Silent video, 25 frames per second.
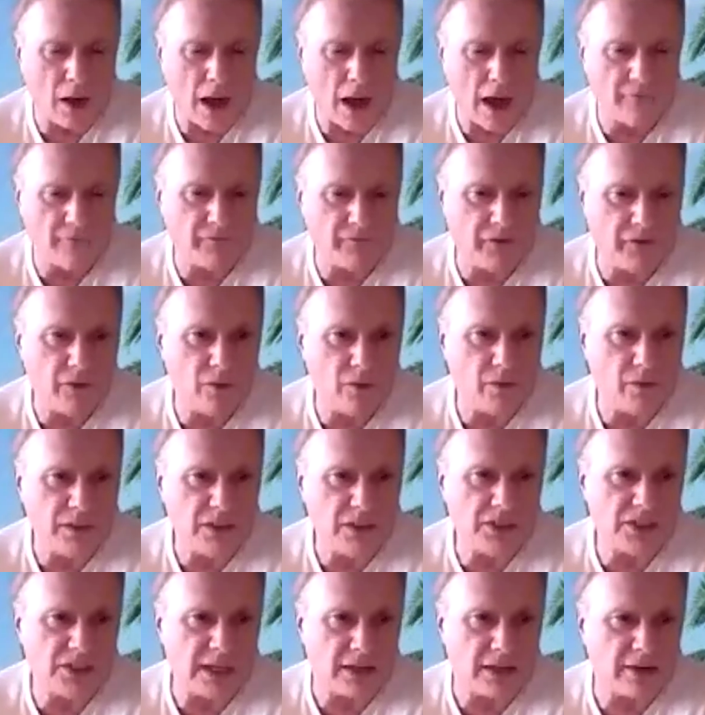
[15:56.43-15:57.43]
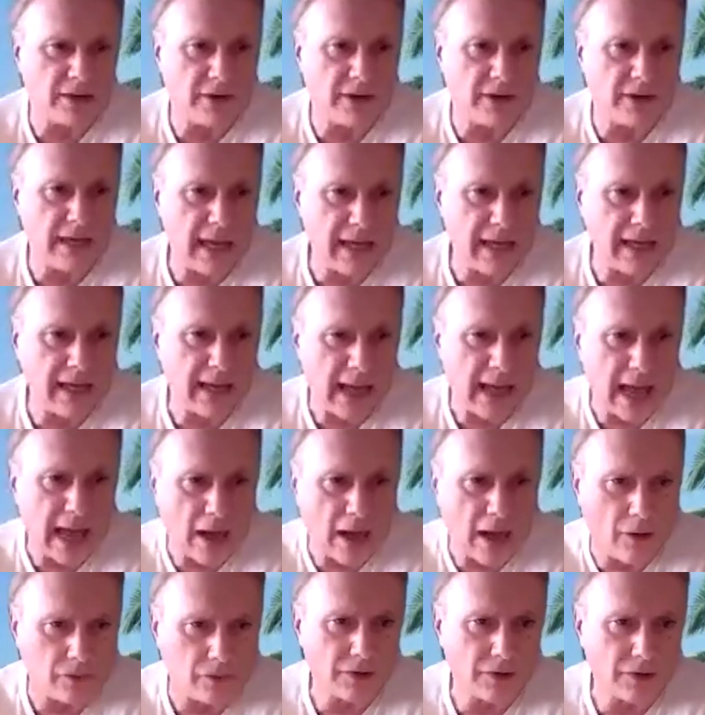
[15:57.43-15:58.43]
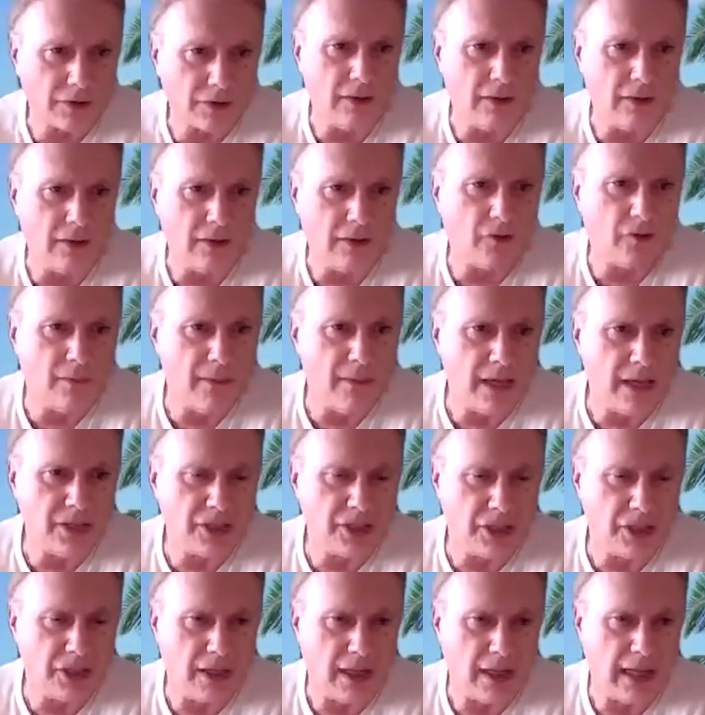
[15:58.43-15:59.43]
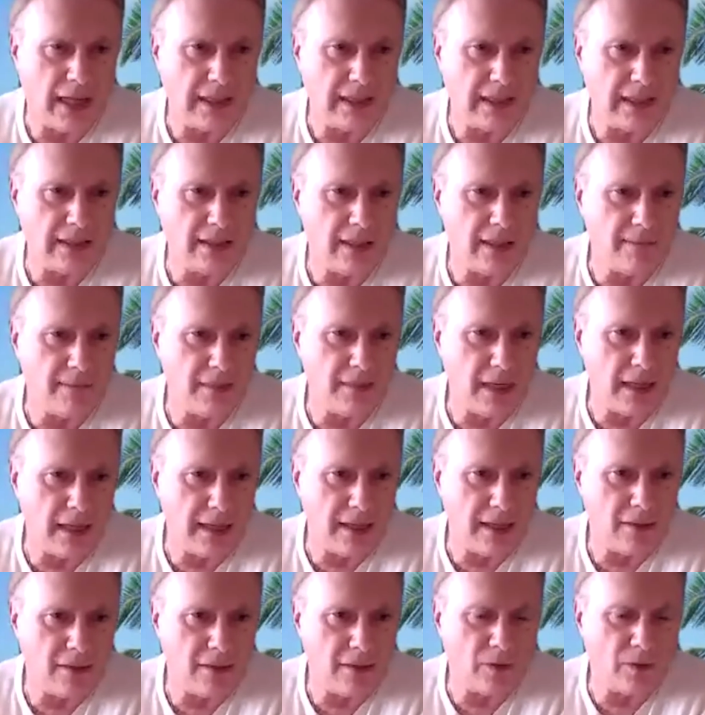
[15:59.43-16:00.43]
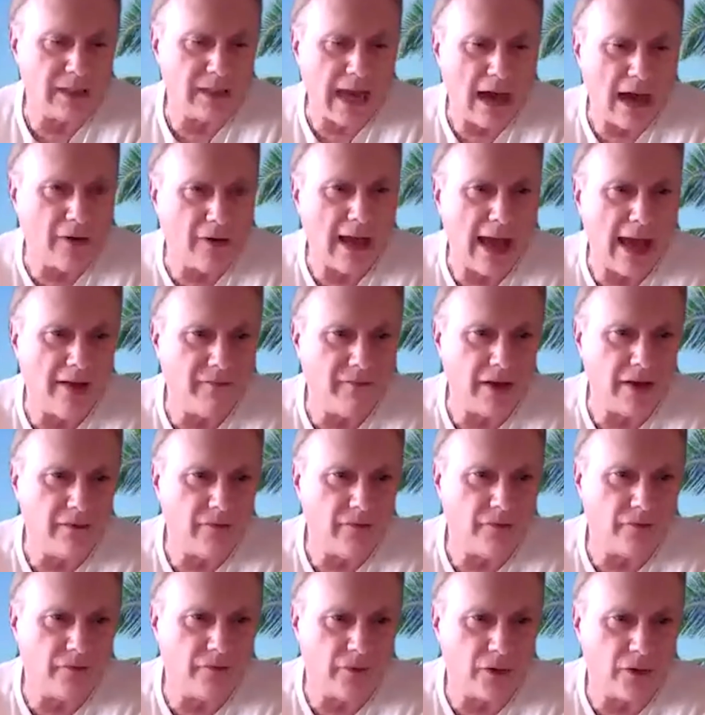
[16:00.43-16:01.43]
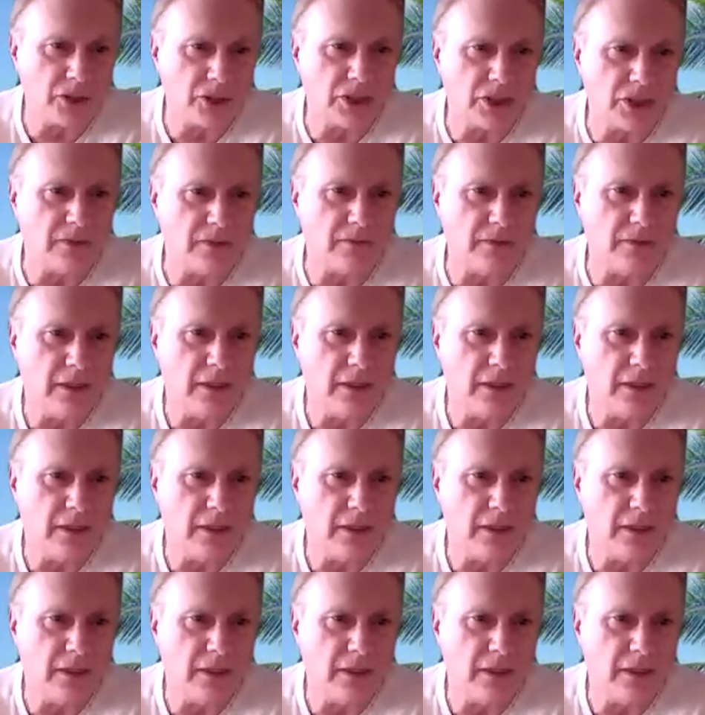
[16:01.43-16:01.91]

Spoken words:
often we segregate out information and eliminate it without having first